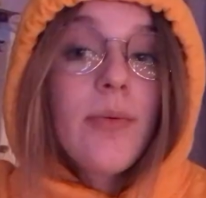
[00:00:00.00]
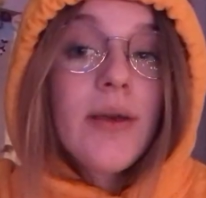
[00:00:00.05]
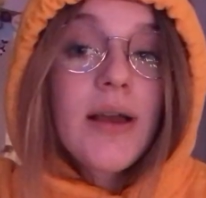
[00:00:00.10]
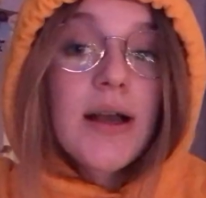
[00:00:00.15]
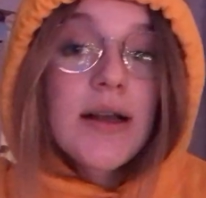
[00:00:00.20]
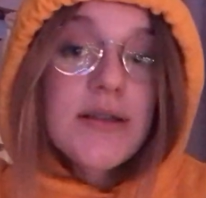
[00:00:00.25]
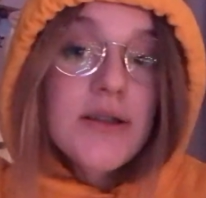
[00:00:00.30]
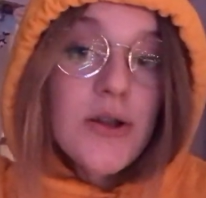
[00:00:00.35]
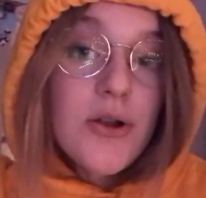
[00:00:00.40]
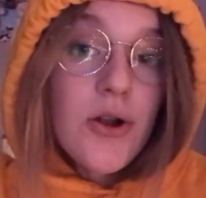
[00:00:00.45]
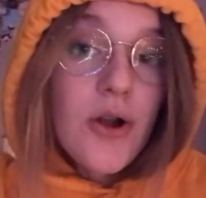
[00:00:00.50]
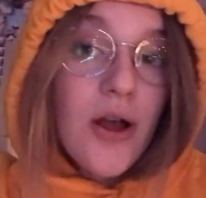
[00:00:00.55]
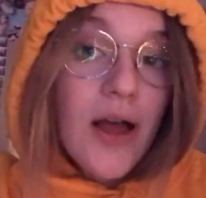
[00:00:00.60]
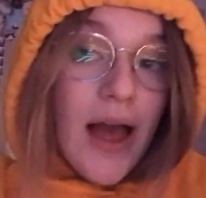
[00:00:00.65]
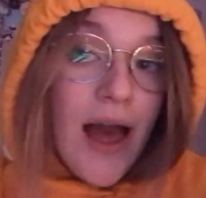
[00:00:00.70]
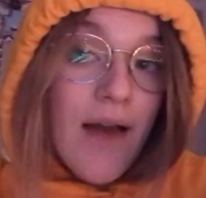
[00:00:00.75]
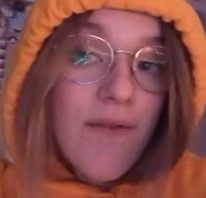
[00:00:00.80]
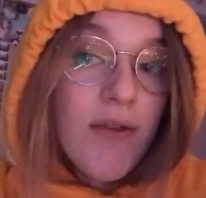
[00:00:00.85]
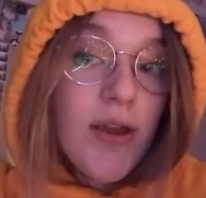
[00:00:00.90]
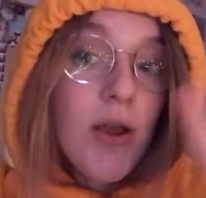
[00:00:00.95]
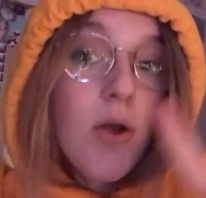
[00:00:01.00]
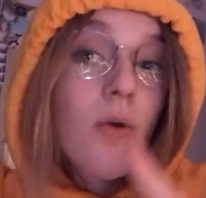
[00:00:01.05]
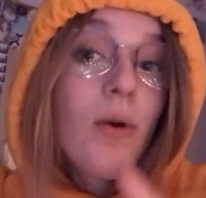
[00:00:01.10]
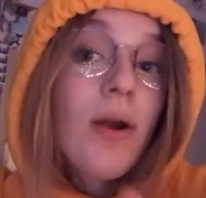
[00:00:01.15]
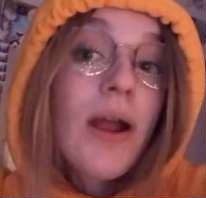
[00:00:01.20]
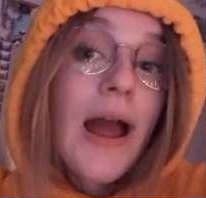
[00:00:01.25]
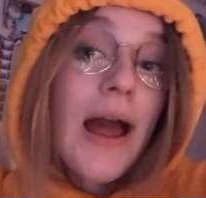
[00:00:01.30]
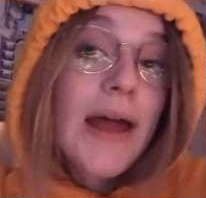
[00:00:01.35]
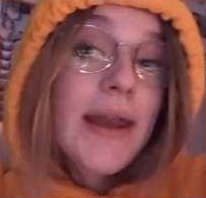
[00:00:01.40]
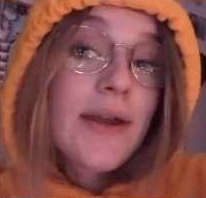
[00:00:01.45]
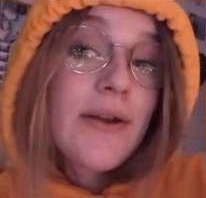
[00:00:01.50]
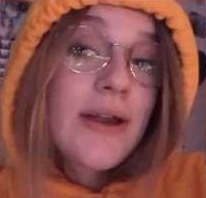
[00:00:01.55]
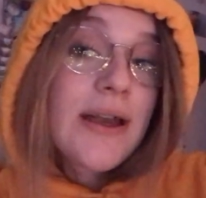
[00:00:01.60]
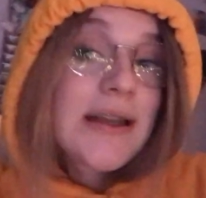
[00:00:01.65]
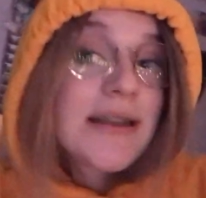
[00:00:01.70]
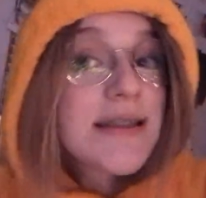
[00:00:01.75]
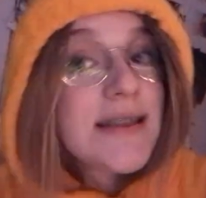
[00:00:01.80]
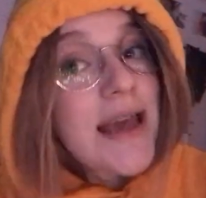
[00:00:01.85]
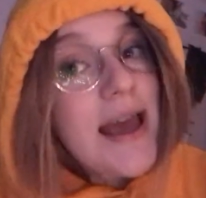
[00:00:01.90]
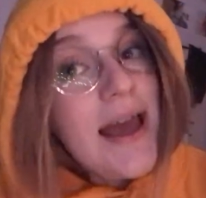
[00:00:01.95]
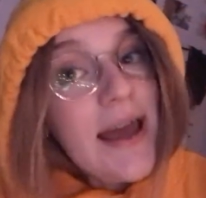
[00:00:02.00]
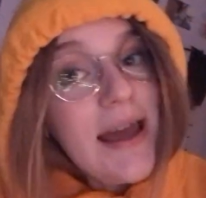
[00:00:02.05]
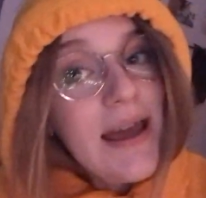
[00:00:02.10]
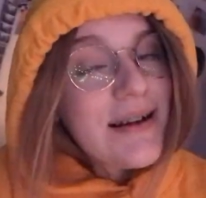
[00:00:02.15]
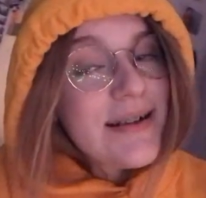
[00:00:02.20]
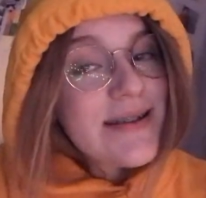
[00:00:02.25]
Hope you guys are all having or had a great day.